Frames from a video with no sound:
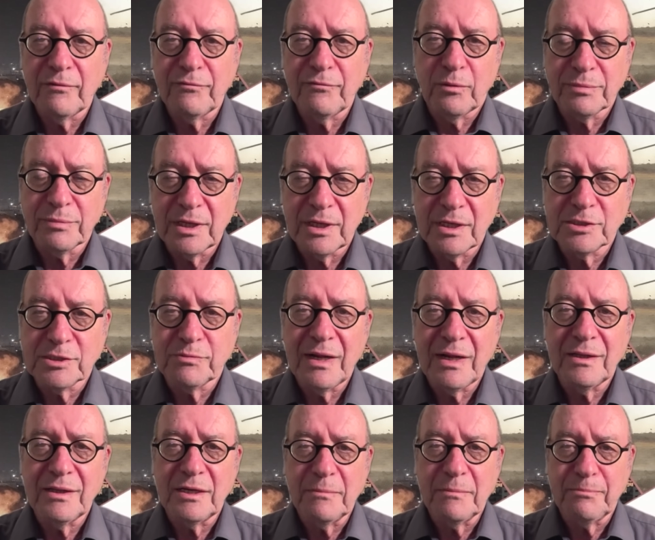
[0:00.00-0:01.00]
from the
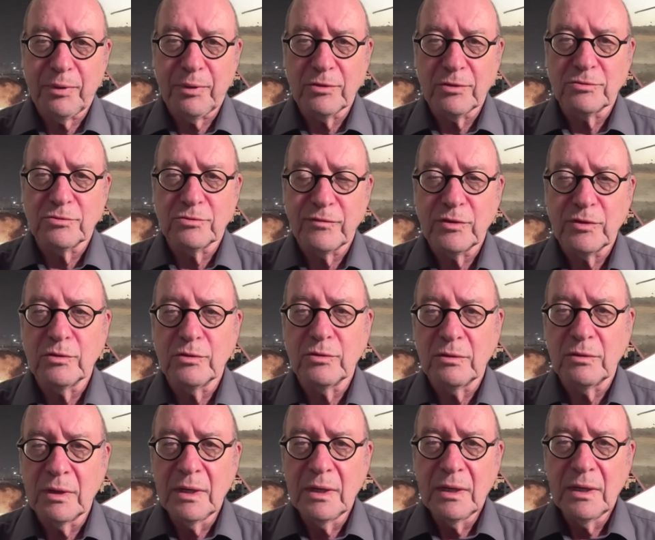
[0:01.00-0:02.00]
Israeli point of
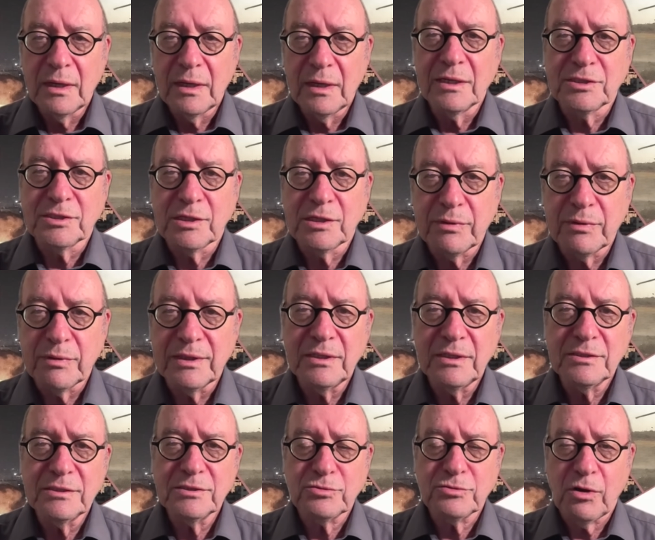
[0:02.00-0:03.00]
view, is the
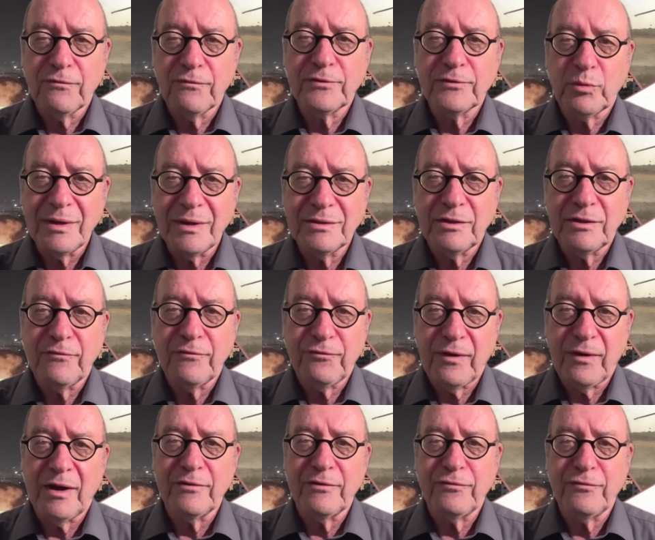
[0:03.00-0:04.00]
release of
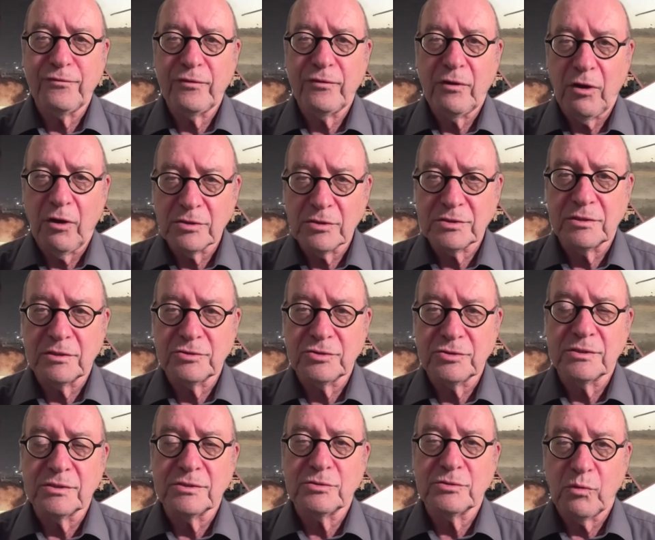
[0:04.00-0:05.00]
25
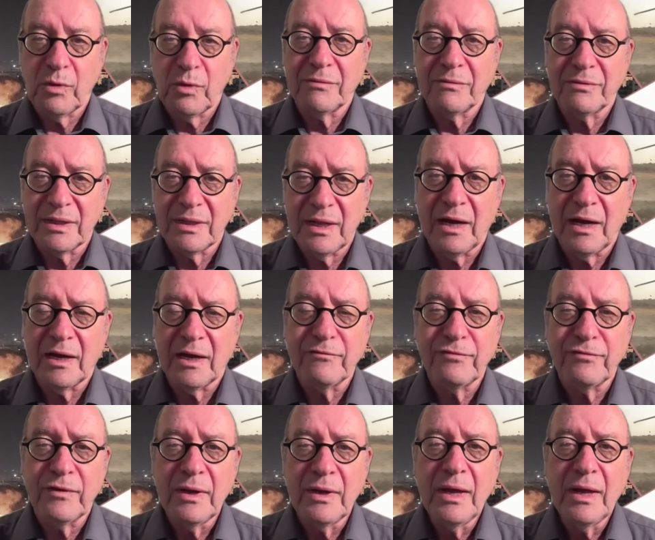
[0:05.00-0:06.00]
hostages who are
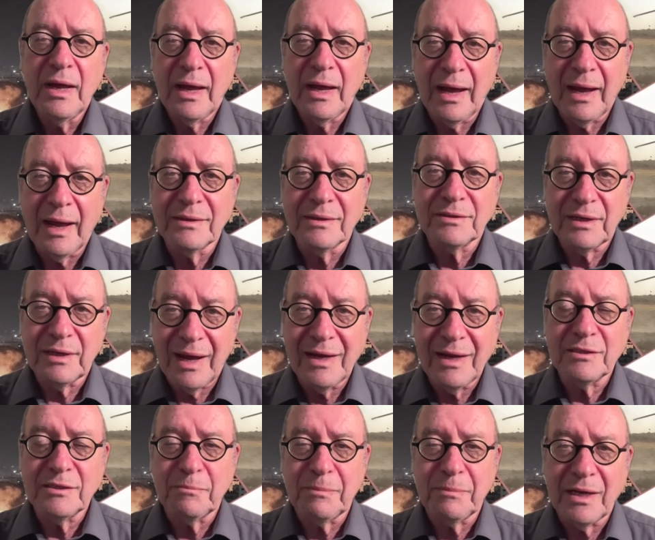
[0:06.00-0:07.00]
alive and
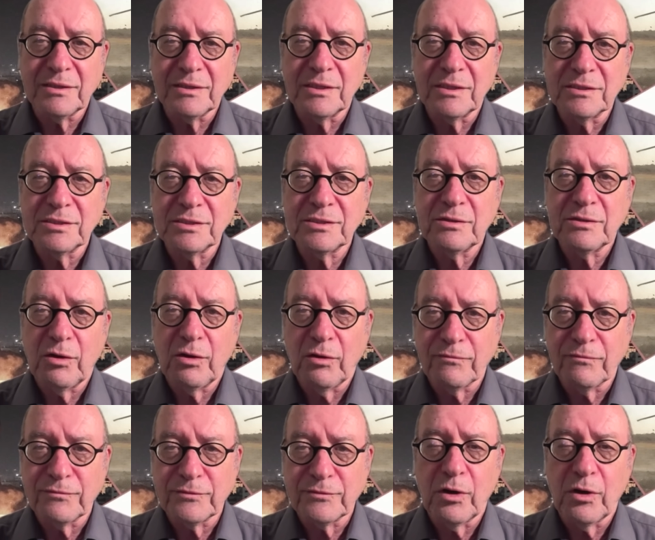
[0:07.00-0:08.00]
8 bodies
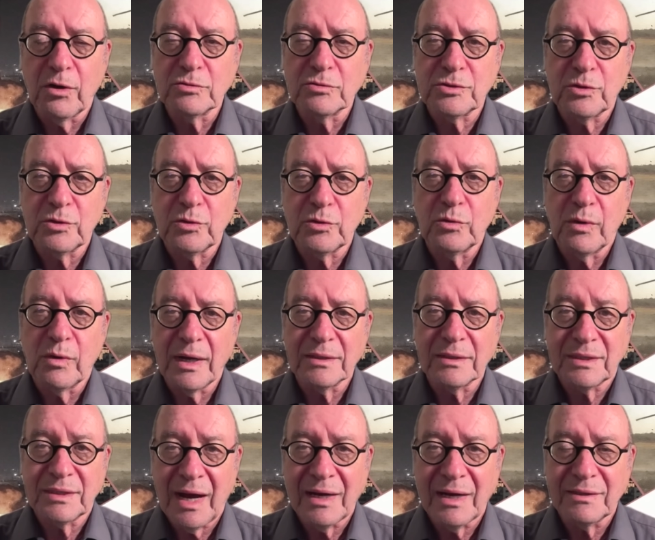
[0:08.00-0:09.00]
of those who
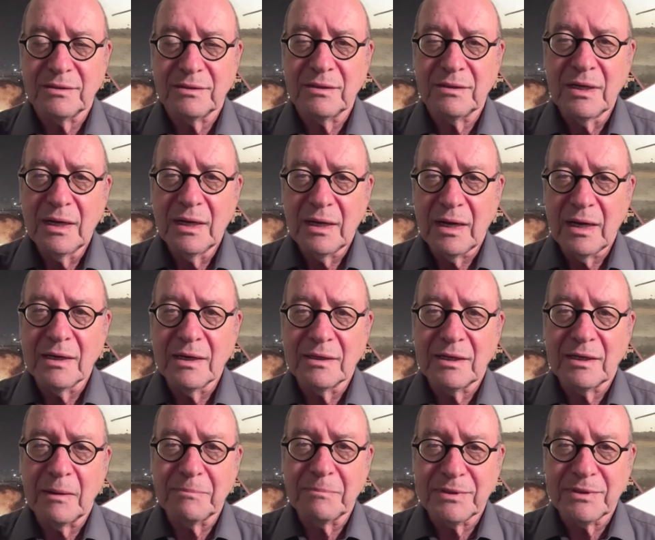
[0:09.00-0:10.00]
died in
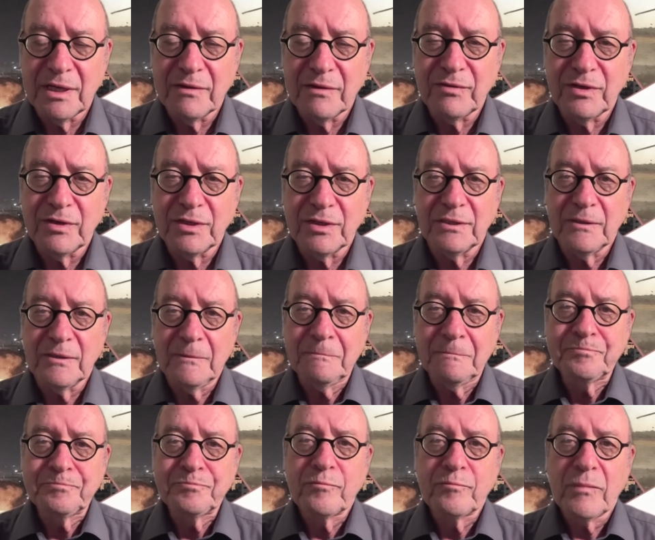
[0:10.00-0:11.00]
captivity.
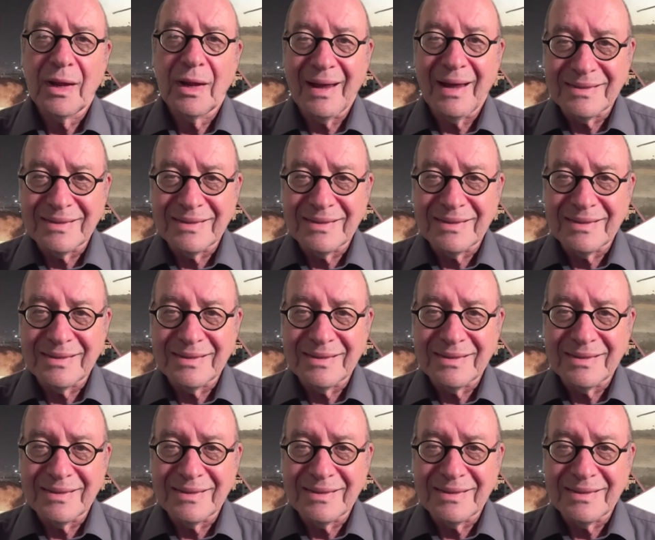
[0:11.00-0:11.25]
A